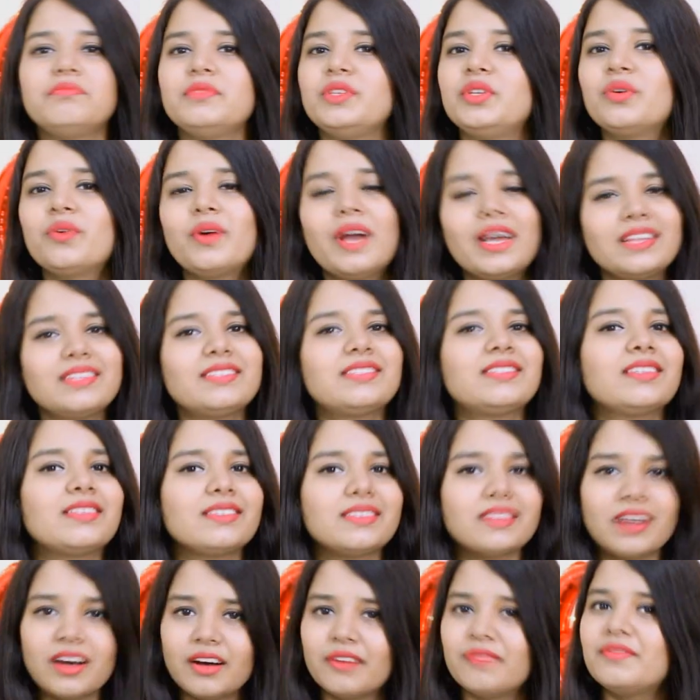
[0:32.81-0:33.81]
you guys
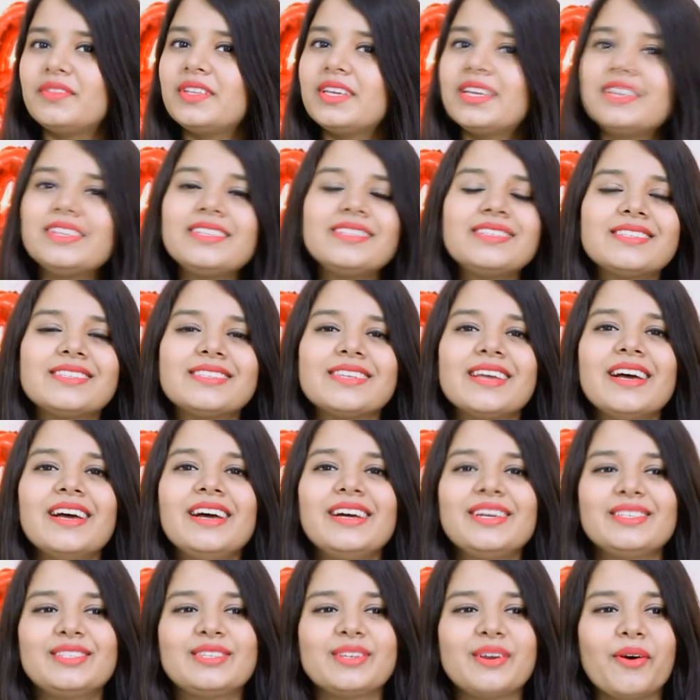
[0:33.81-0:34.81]
deserve this
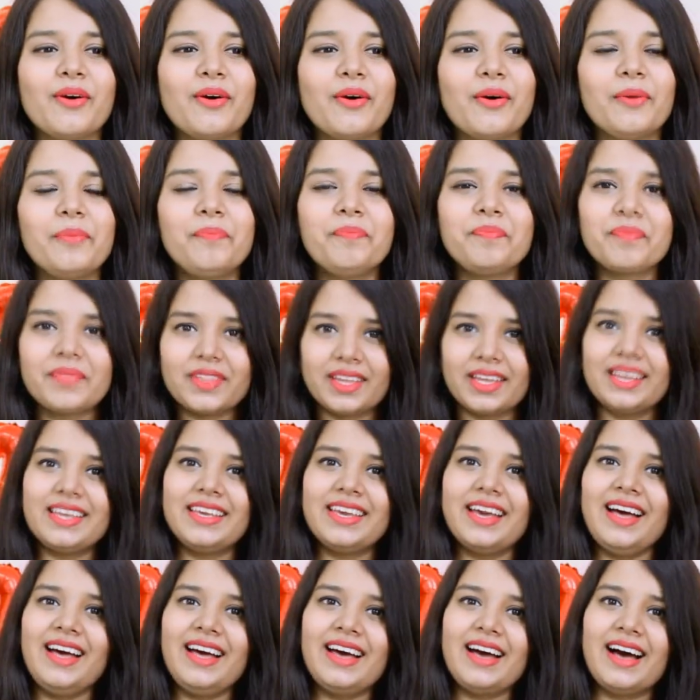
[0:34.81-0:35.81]
so
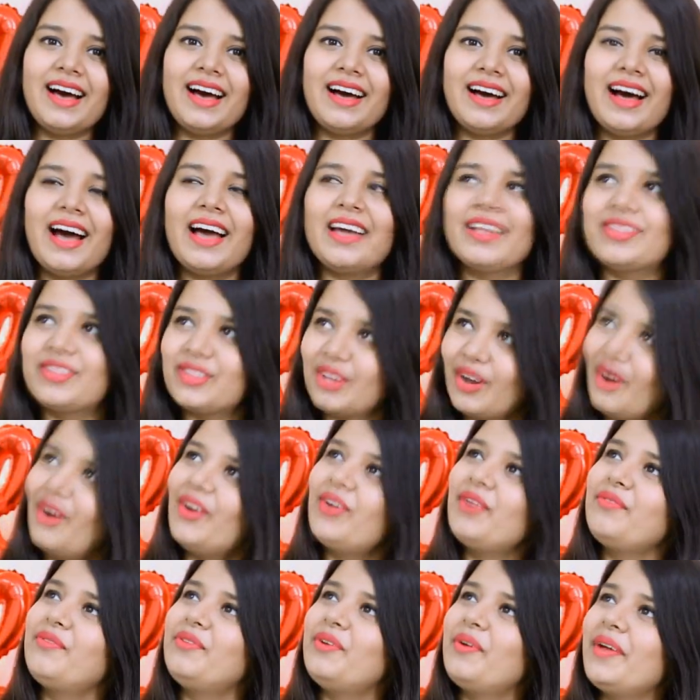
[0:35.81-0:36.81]
yeah, I
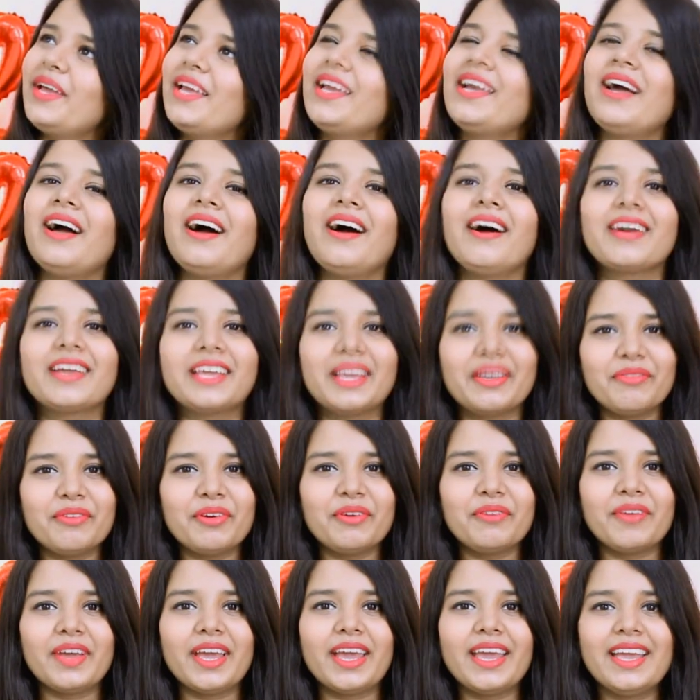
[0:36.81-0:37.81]
thought of doing a
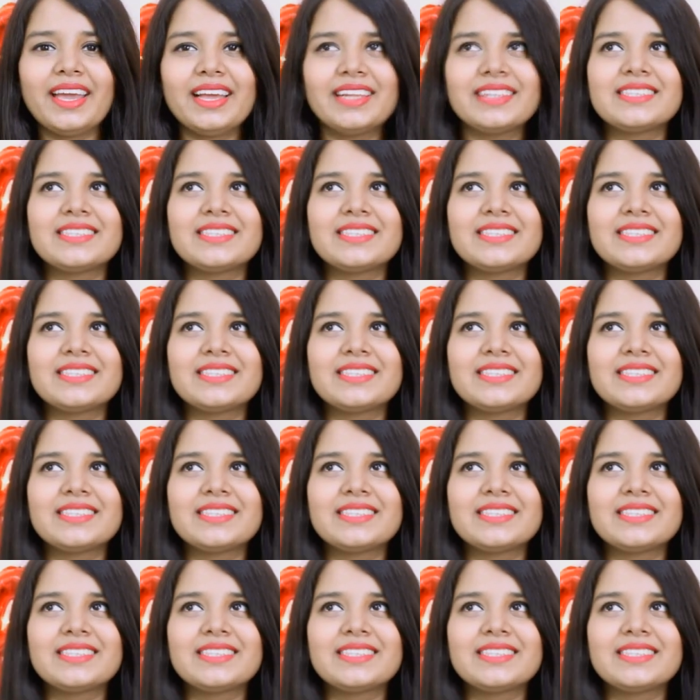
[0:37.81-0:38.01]
giveaway.